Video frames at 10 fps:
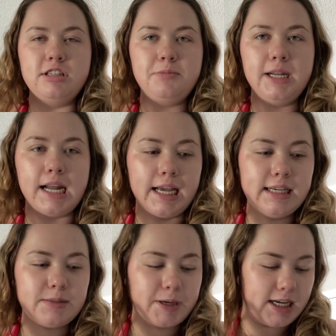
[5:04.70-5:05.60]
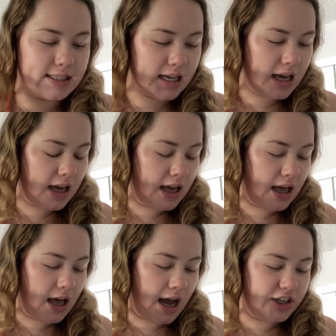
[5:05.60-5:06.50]
would just be nice because
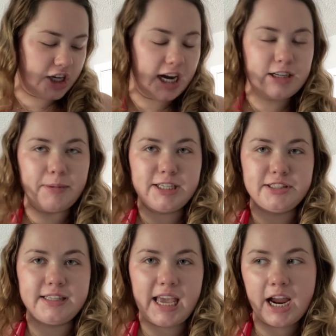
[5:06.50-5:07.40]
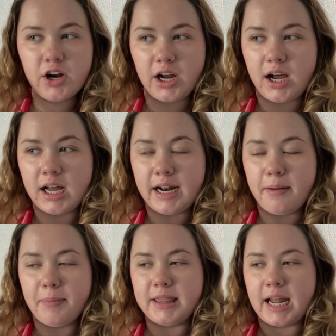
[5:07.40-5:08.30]
I checked my carry-on,
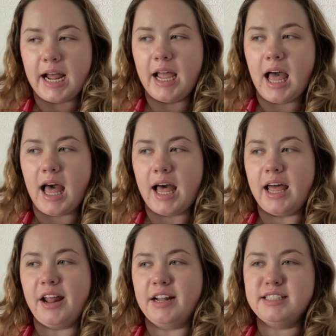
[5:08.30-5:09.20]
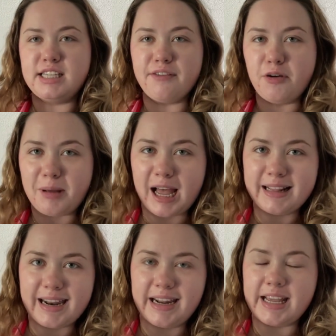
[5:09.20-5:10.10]
but then I had a duffel
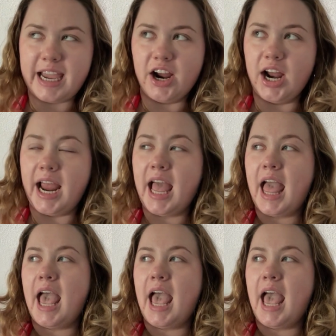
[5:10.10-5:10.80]
bag that I had to carry